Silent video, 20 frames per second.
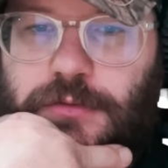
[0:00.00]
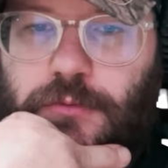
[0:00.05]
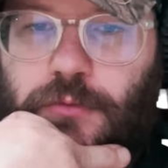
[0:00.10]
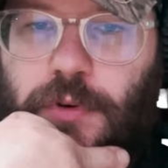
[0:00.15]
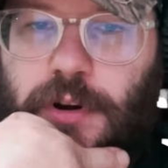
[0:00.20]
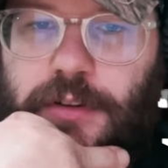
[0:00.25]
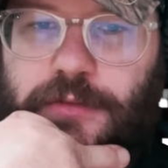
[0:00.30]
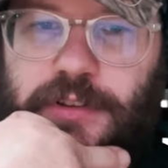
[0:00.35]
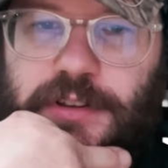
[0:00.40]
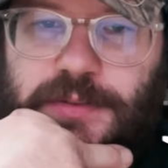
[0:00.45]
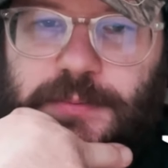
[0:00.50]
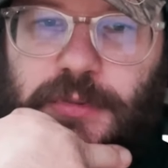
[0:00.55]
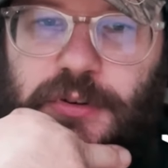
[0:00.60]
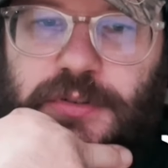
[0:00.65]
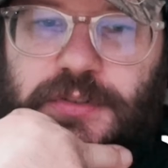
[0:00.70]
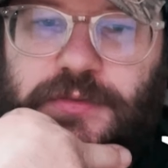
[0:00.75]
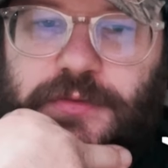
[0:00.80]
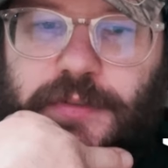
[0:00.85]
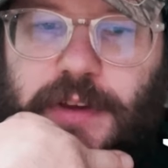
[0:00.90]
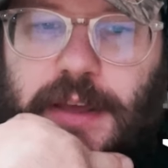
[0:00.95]
one of his
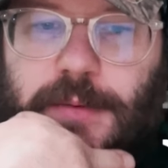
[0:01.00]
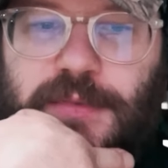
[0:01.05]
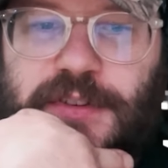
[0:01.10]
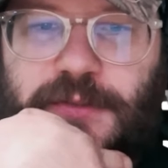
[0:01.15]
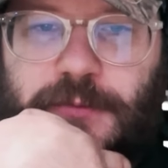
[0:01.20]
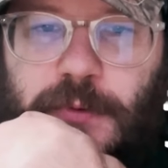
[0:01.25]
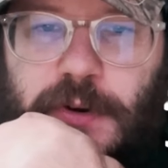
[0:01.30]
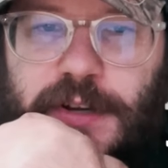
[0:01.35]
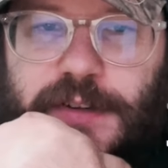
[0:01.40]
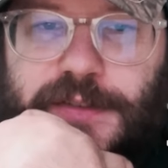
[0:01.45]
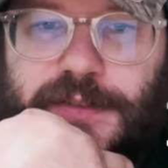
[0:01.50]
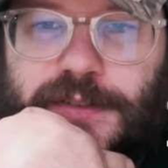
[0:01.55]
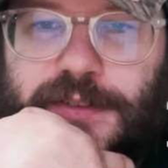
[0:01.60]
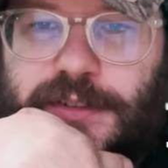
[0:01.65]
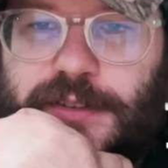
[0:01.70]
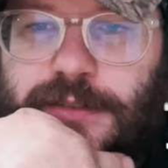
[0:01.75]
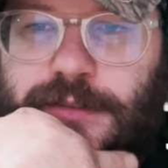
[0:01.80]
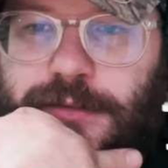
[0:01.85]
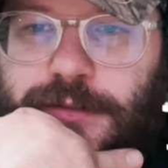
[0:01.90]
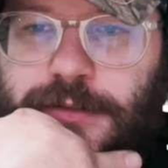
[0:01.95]
most famous
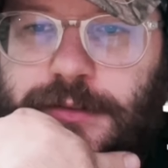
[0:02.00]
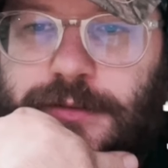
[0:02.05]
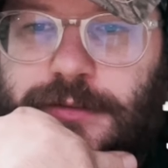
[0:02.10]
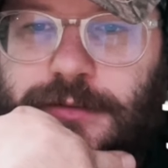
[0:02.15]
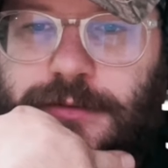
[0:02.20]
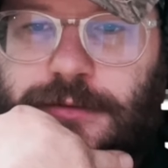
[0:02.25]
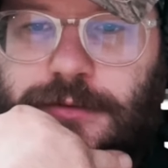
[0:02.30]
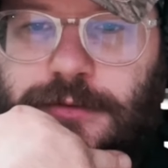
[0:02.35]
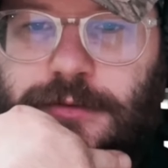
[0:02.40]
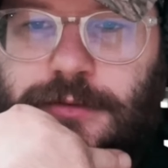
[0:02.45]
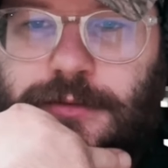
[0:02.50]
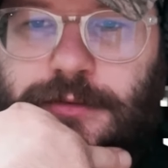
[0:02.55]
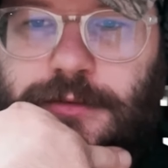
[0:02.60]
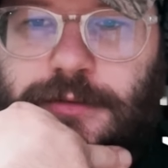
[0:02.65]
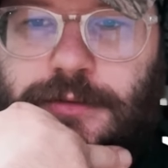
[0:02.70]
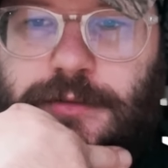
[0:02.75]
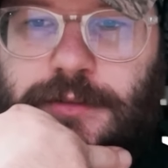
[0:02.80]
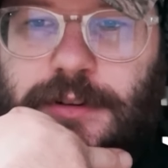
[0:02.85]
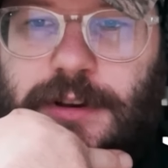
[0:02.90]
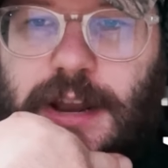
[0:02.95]
ones,
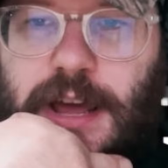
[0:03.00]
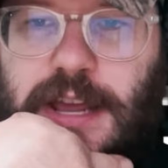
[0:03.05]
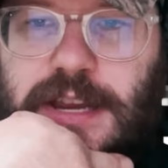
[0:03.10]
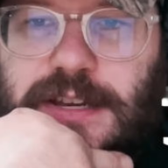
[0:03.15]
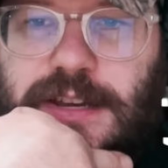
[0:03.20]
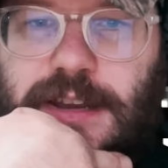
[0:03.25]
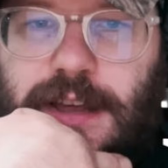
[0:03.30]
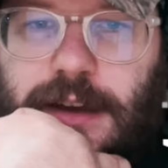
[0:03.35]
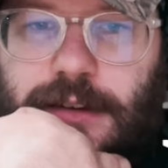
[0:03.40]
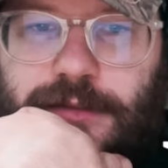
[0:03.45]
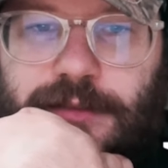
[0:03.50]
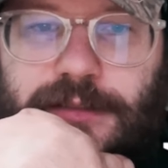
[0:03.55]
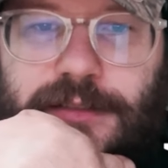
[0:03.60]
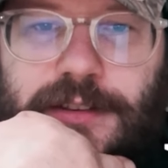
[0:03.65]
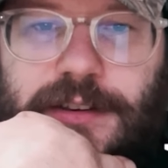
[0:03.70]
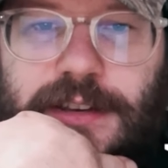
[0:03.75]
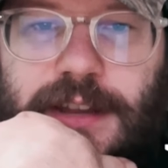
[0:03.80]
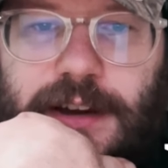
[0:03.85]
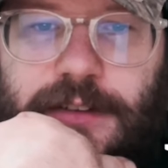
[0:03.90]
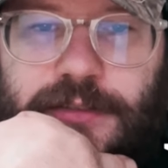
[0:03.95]
Night, Death, and
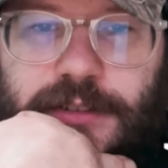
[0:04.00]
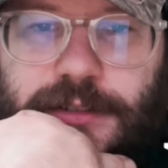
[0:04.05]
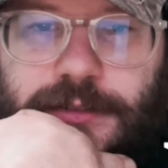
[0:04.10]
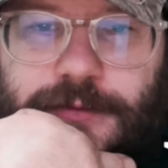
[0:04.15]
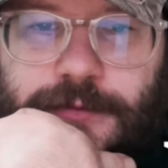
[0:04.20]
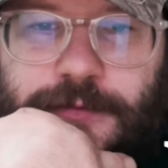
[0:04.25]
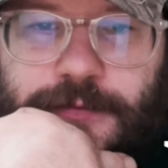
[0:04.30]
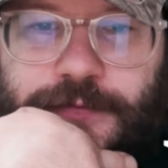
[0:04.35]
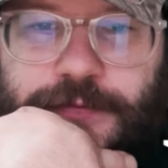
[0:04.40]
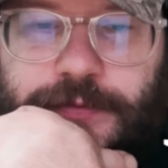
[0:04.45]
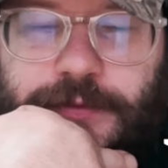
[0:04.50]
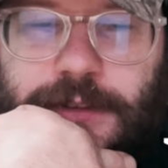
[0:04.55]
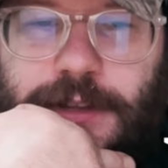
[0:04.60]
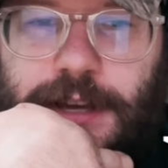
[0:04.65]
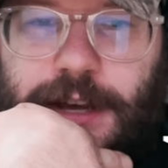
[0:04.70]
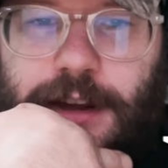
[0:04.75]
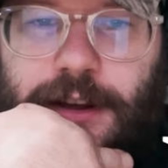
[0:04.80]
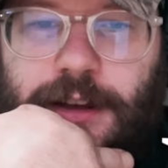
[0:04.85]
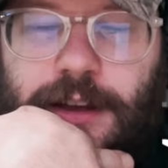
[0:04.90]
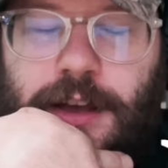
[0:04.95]
the Devil.
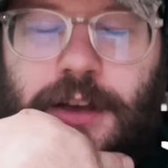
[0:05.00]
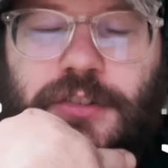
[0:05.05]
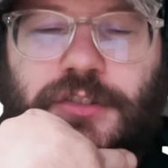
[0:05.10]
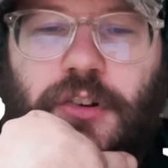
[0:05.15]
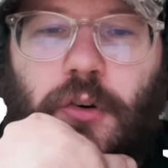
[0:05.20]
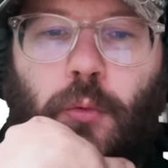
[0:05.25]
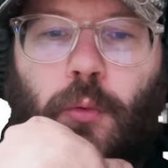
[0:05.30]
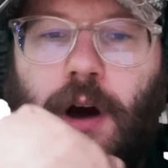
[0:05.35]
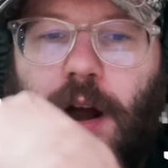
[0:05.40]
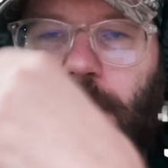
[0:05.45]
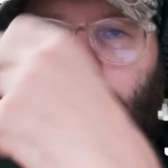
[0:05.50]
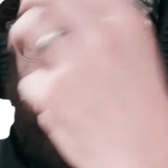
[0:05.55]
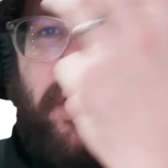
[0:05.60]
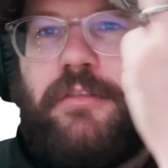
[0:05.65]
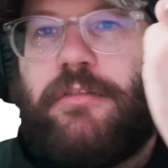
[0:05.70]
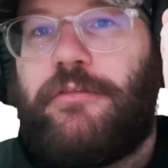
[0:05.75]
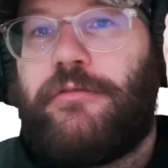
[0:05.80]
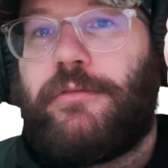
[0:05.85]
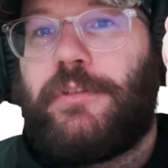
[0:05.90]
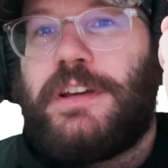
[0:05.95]
Okay, so water bear
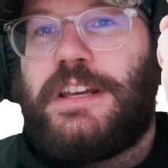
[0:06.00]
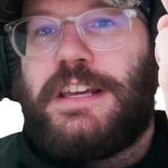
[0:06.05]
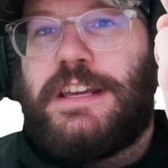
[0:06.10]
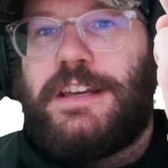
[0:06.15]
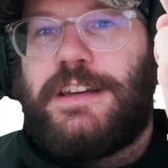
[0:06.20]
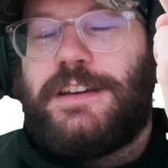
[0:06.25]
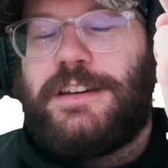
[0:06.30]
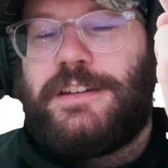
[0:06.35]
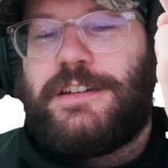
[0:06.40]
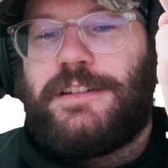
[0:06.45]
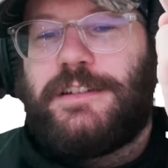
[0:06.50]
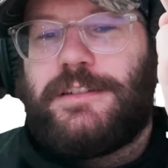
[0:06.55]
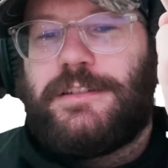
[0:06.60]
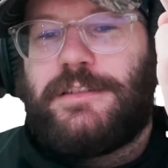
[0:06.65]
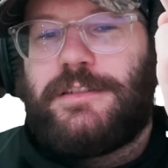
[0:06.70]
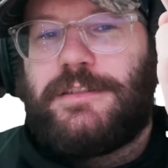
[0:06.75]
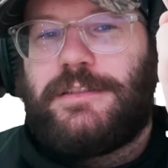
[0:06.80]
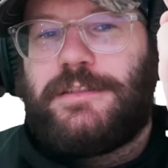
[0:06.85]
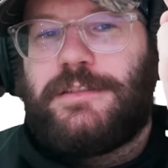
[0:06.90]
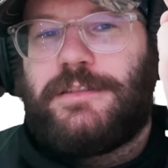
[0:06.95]
3
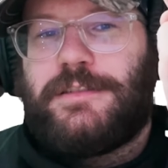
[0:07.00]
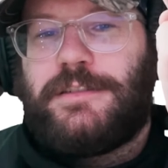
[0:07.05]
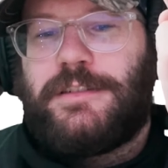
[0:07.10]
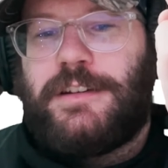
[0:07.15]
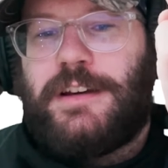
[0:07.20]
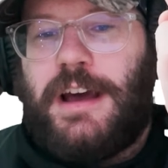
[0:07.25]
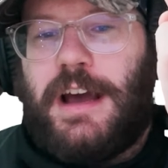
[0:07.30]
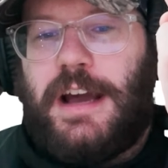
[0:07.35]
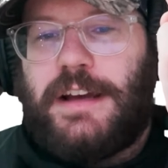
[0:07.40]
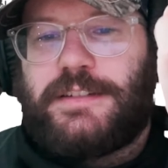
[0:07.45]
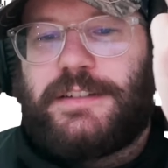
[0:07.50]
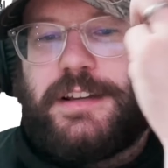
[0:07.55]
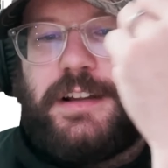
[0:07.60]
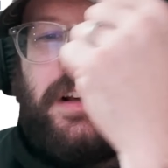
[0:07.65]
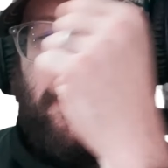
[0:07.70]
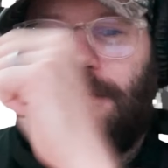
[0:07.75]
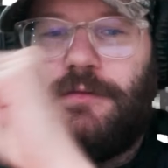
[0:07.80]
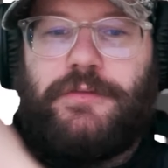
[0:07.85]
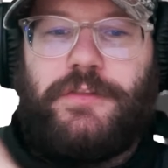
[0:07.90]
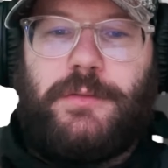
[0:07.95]
has to
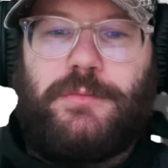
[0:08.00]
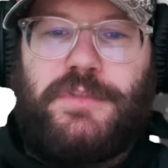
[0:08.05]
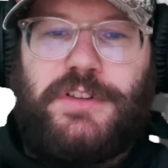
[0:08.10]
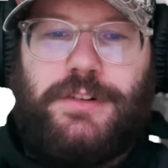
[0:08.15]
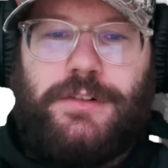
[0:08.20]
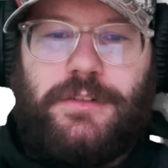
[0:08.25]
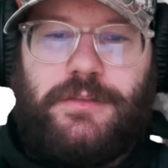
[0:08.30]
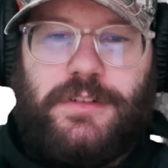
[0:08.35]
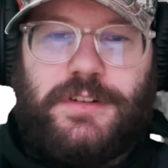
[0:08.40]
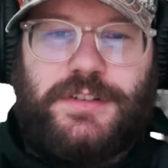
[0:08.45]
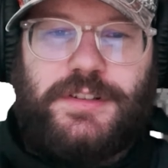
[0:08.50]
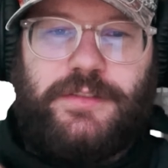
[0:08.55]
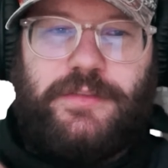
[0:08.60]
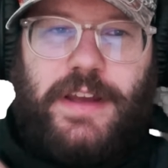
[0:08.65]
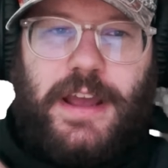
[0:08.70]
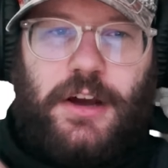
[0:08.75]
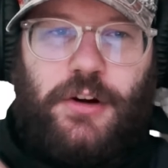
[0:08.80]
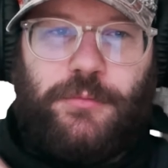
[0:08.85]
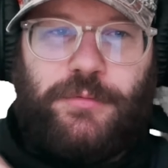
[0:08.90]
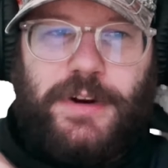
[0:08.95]
come from the universe of
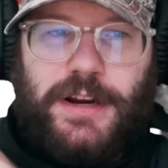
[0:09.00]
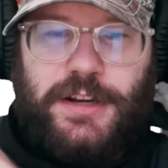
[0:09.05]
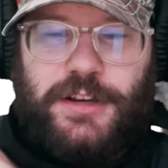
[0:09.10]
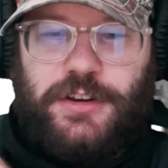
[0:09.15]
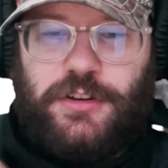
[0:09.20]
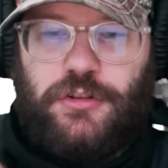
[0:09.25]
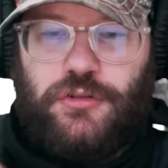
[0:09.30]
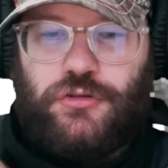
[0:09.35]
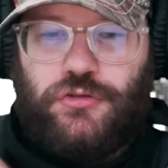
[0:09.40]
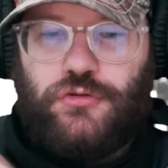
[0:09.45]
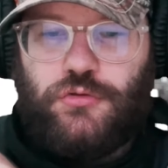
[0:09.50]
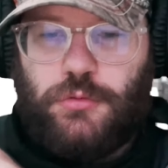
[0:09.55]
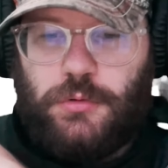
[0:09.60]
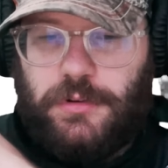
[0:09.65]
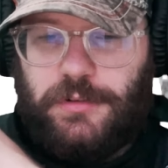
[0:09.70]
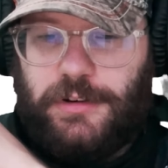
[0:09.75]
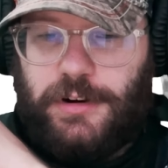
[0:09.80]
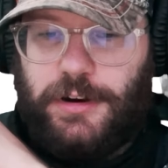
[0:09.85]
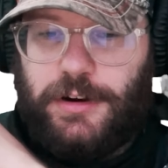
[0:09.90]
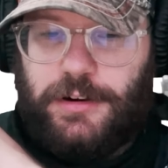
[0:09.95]
Albrecht
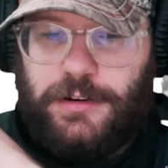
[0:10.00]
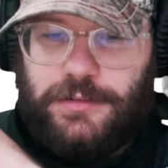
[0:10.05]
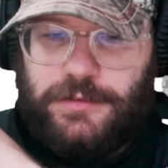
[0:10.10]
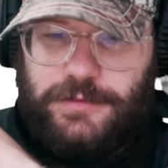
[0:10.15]
Dürer.